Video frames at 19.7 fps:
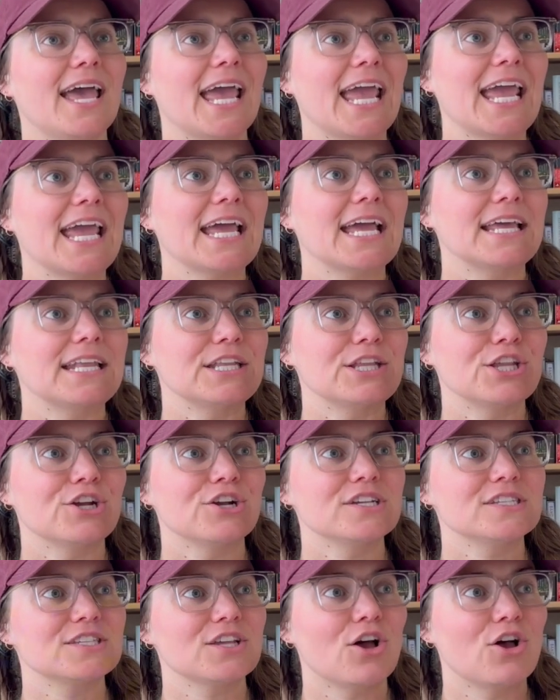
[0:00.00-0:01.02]
And there
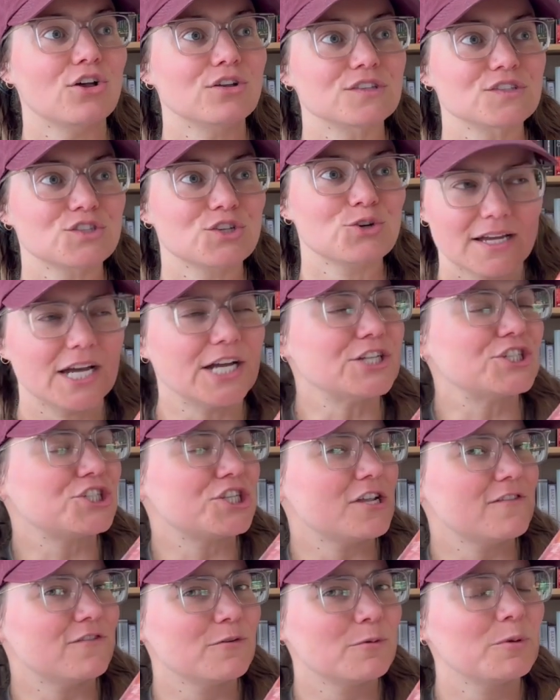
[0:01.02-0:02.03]
is also
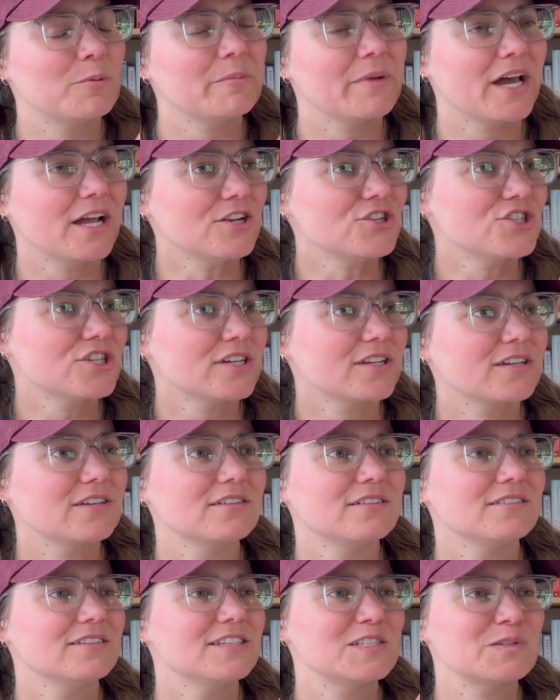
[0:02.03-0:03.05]
achievable magic
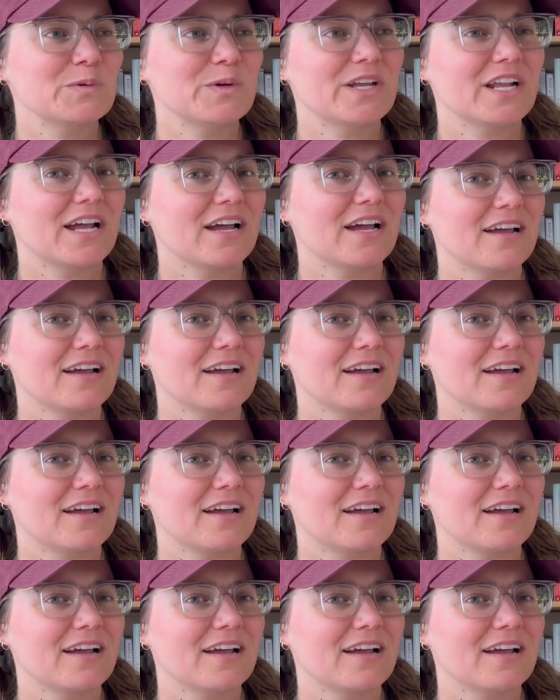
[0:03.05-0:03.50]
is what